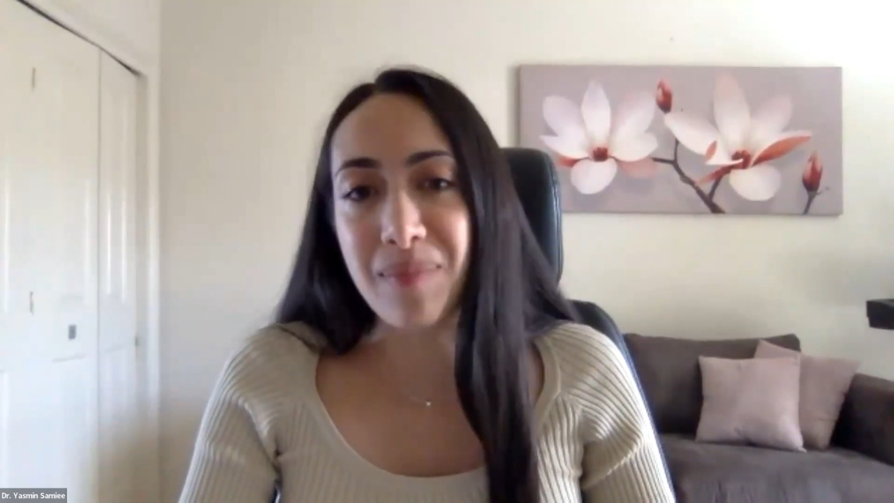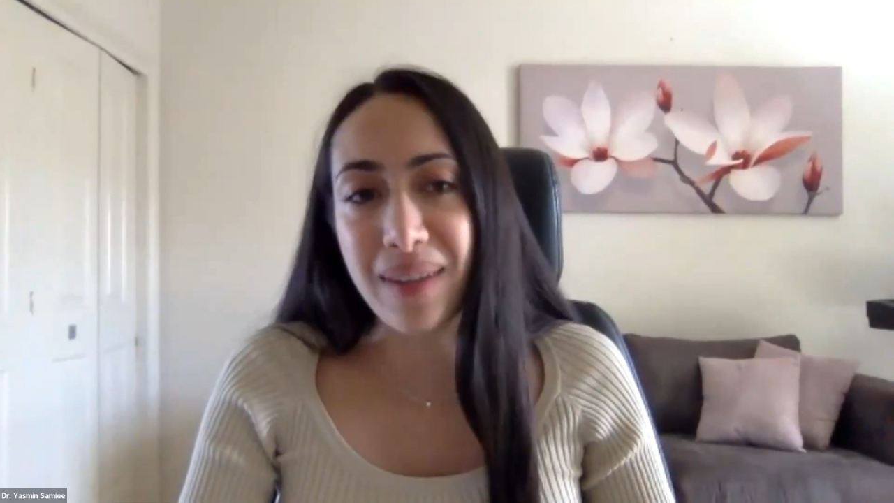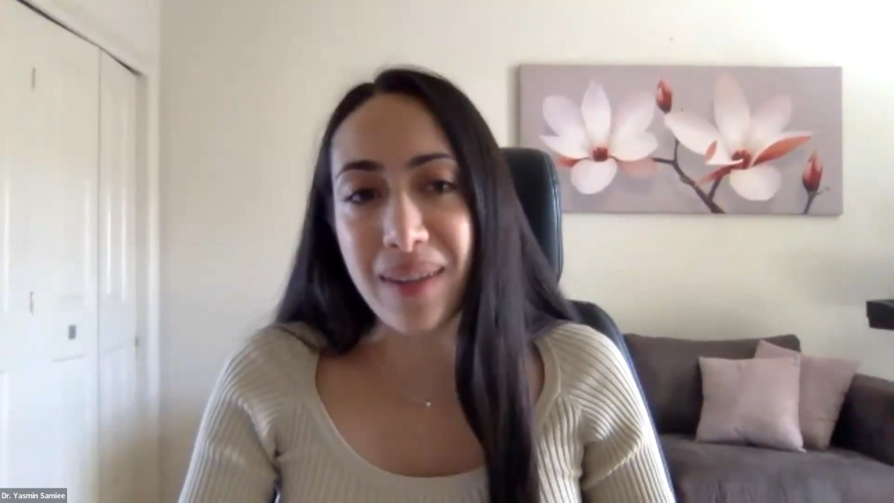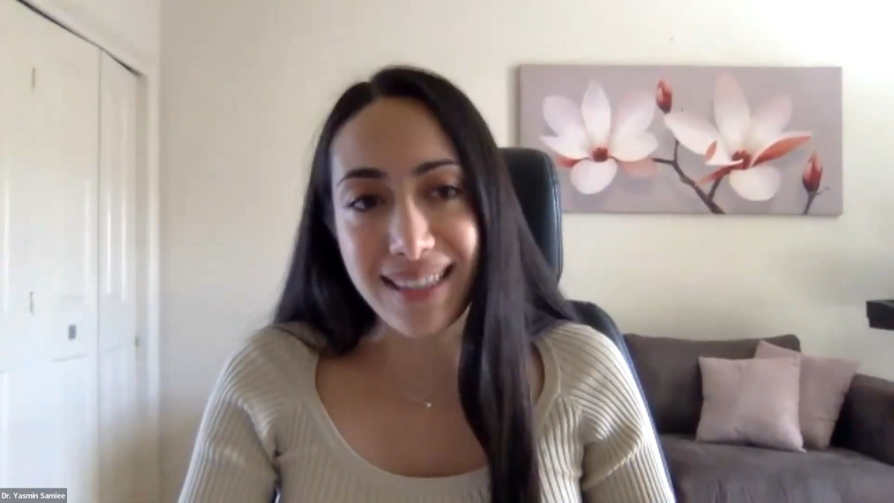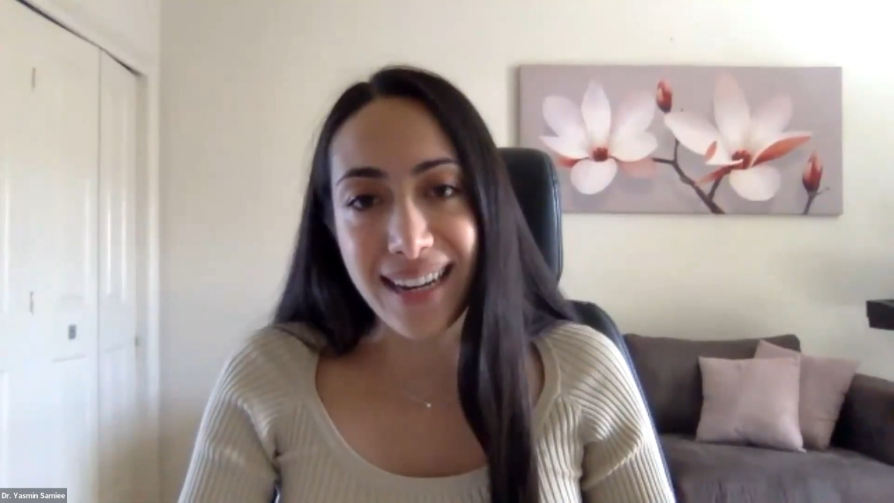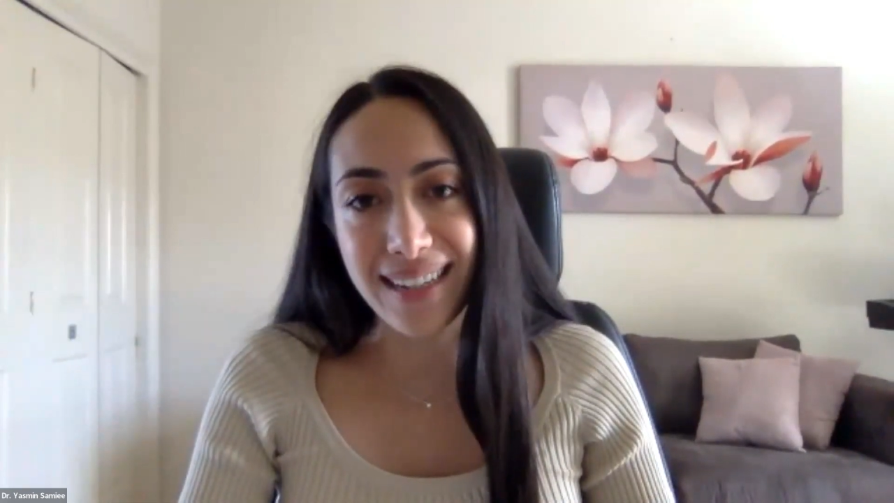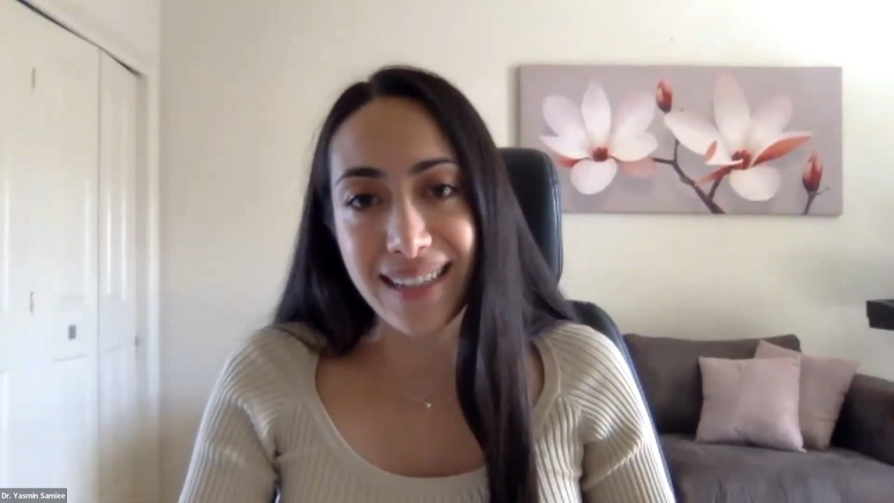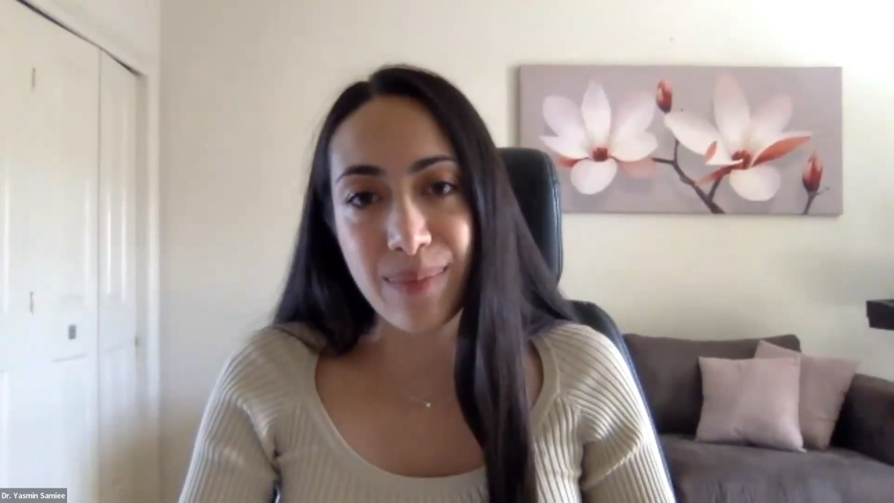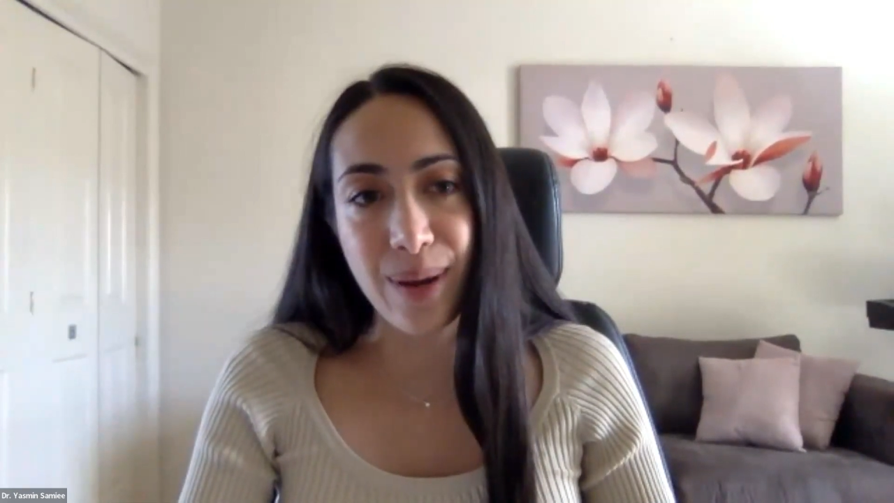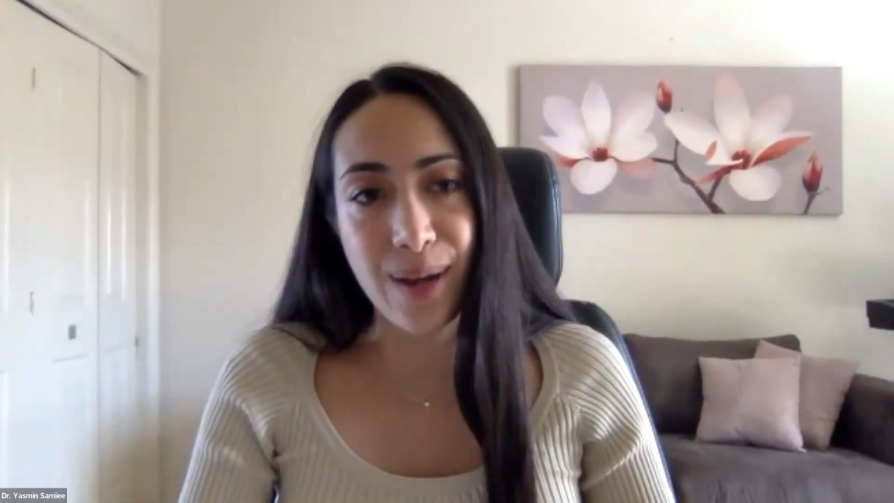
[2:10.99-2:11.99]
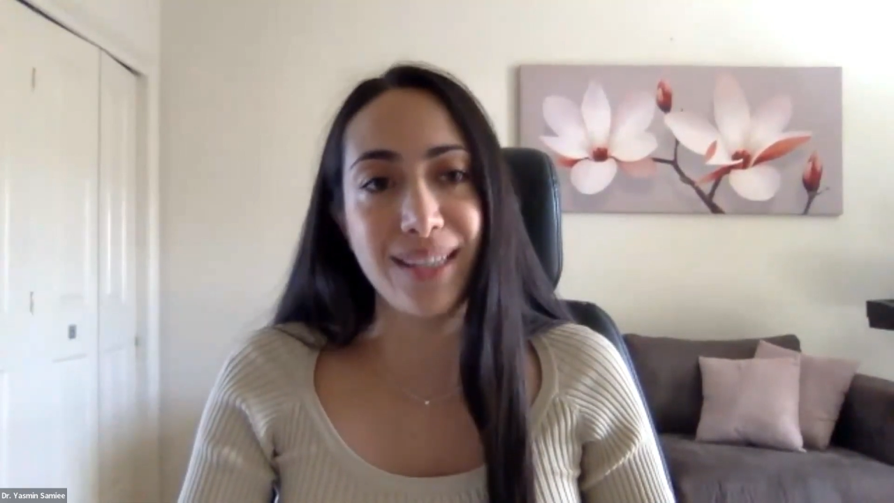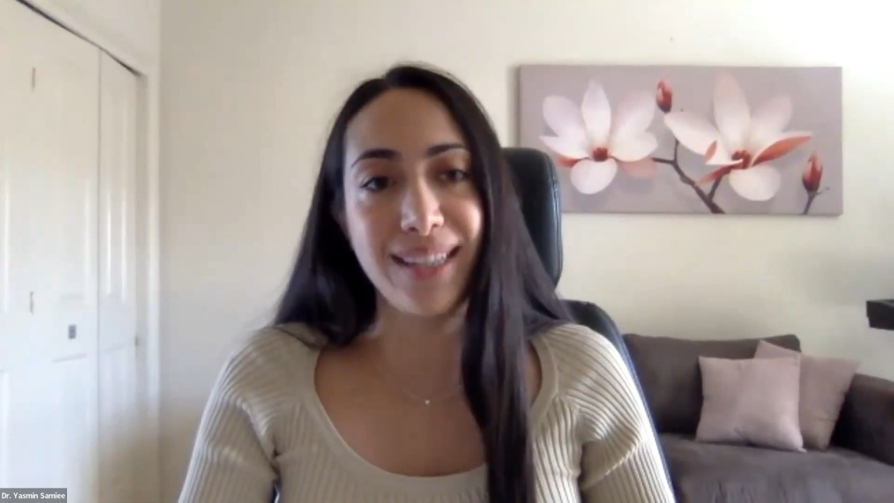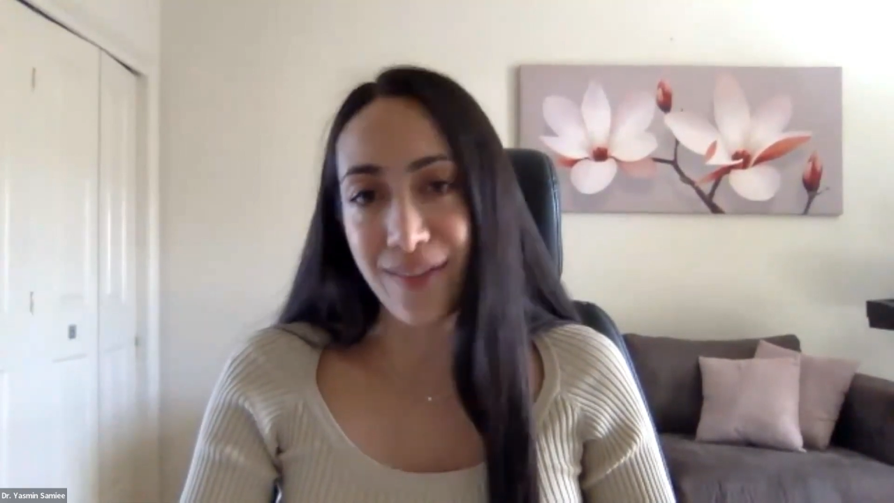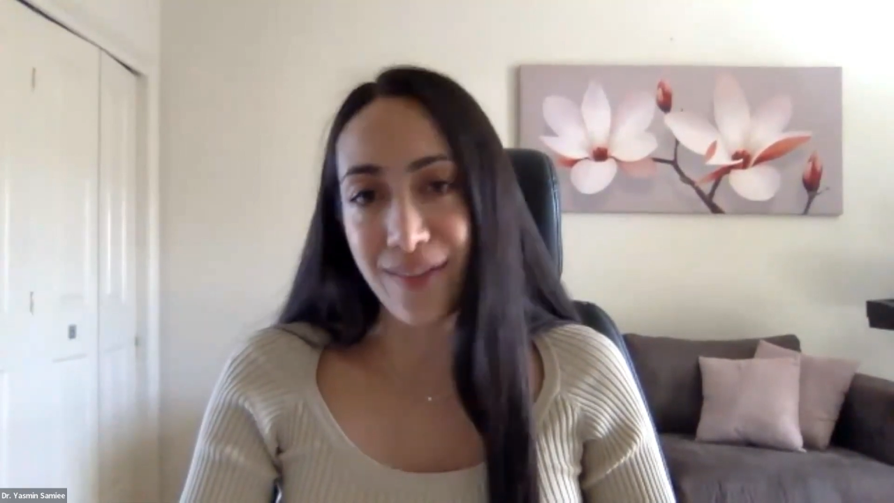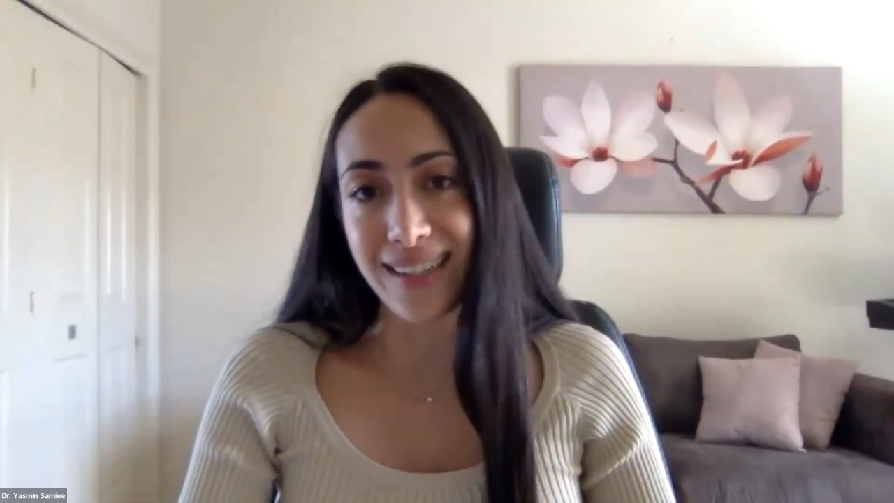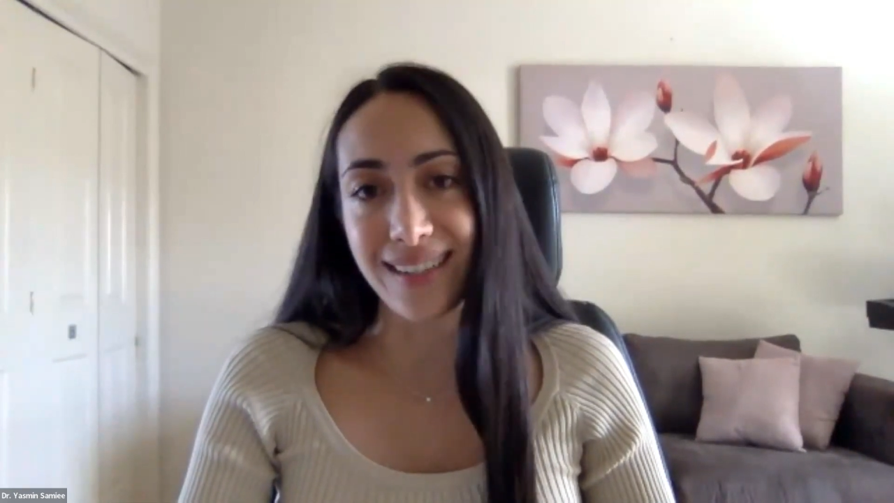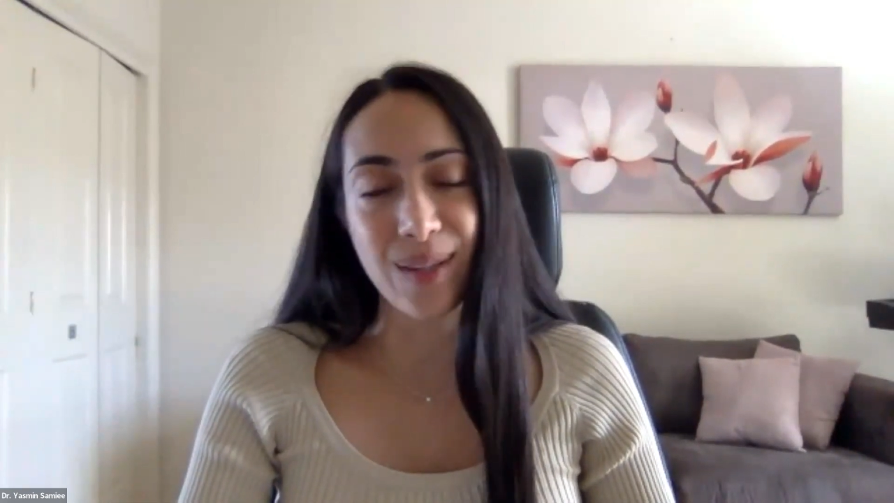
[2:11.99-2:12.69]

my snake and spider safety.